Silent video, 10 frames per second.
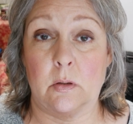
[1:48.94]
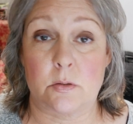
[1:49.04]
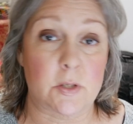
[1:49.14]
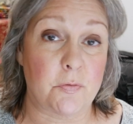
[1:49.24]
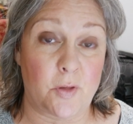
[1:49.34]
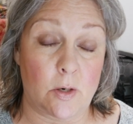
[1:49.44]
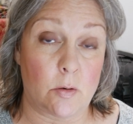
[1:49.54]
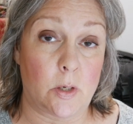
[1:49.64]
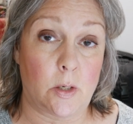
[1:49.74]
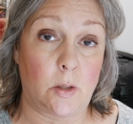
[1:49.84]
It's a
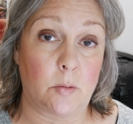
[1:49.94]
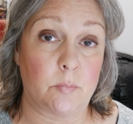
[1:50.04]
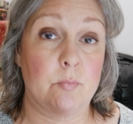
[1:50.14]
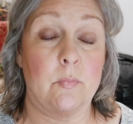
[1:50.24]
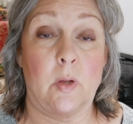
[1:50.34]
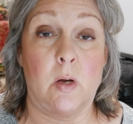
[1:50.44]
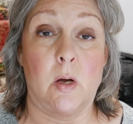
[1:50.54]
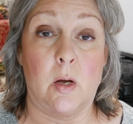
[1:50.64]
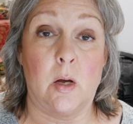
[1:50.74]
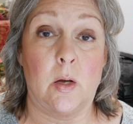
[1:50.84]
theory.
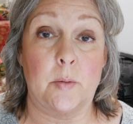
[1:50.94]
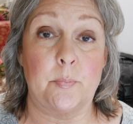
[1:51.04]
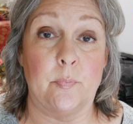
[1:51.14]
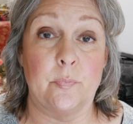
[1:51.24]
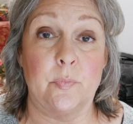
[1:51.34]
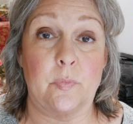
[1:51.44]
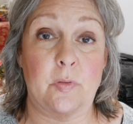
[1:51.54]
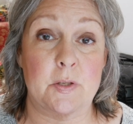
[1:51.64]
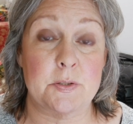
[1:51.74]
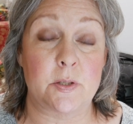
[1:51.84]

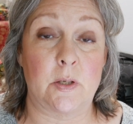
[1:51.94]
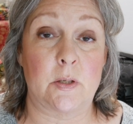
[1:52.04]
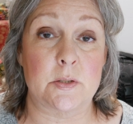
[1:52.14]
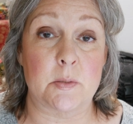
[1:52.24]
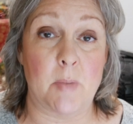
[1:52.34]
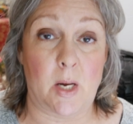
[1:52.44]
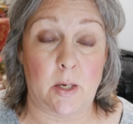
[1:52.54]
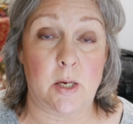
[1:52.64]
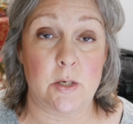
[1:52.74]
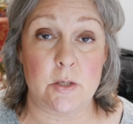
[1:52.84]
This is a
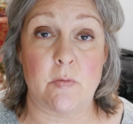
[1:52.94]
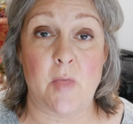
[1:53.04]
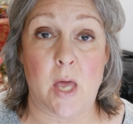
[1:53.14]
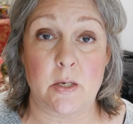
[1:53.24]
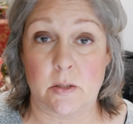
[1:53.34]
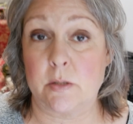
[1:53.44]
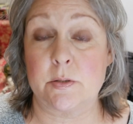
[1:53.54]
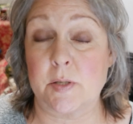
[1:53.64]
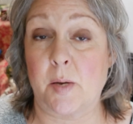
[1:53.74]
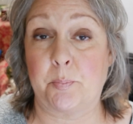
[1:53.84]
medication that
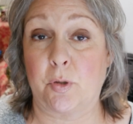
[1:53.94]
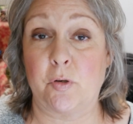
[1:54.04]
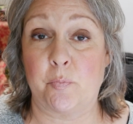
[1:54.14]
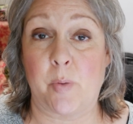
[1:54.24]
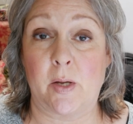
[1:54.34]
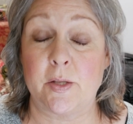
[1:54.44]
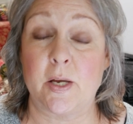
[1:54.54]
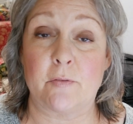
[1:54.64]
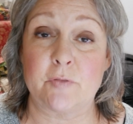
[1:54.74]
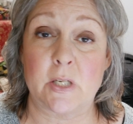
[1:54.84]
is approved by the
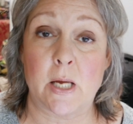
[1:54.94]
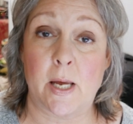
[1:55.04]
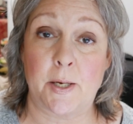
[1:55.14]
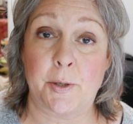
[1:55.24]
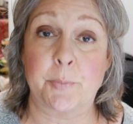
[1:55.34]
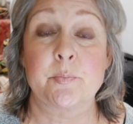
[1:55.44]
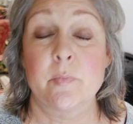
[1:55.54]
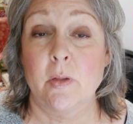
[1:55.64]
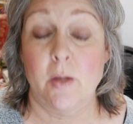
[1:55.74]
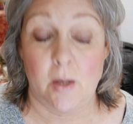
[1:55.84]
FDA,
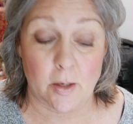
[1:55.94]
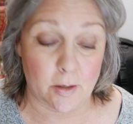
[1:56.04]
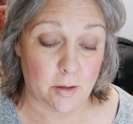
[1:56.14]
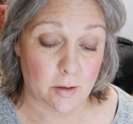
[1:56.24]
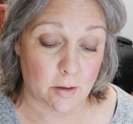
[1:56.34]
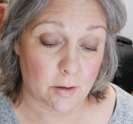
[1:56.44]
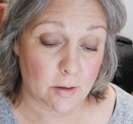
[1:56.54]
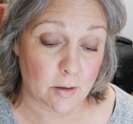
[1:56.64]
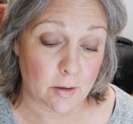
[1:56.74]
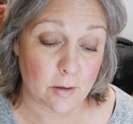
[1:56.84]

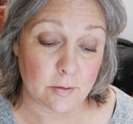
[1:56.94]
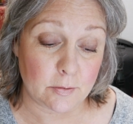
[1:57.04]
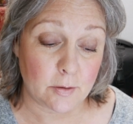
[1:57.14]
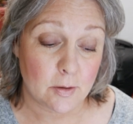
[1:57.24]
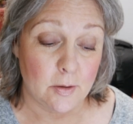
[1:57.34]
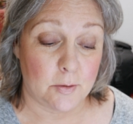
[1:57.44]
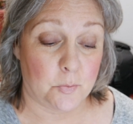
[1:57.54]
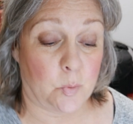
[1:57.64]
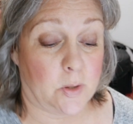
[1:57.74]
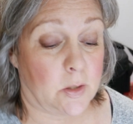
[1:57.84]
and
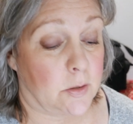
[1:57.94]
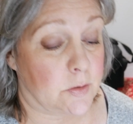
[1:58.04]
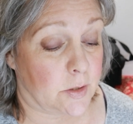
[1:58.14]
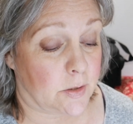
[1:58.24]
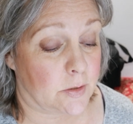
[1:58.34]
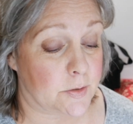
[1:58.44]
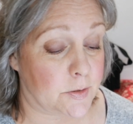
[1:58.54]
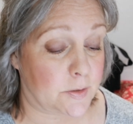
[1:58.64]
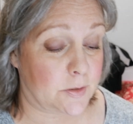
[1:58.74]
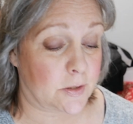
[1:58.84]
we
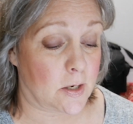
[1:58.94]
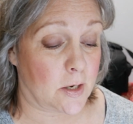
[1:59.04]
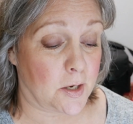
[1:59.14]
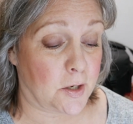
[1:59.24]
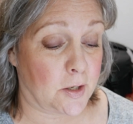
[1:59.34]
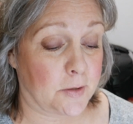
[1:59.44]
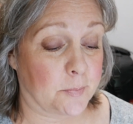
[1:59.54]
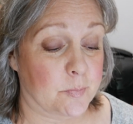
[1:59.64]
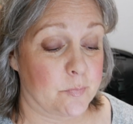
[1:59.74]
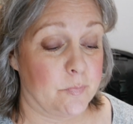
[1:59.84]
just,
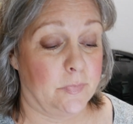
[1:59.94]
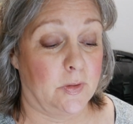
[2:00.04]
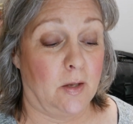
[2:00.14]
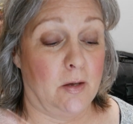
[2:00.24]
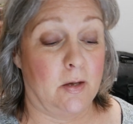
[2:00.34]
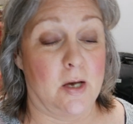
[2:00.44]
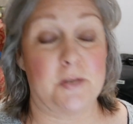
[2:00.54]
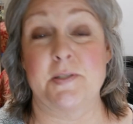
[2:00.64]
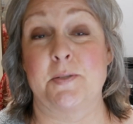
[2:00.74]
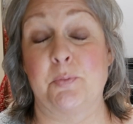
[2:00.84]

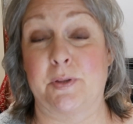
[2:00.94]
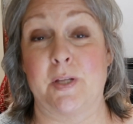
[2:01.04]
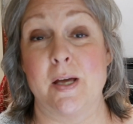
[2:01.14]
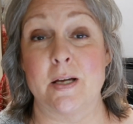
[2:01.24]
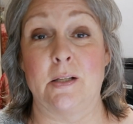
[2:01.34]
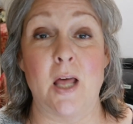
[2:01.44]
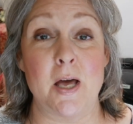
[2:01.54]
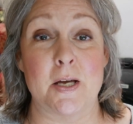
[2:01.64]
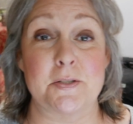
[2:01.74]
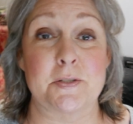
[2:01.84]
us with
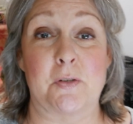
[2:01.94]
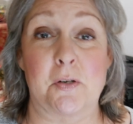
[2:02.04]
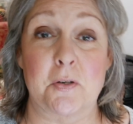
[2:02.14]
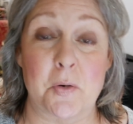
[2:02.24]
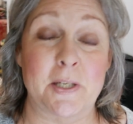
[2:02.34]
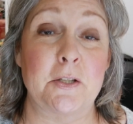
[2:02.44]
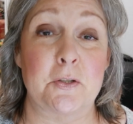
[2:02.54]
ALS are going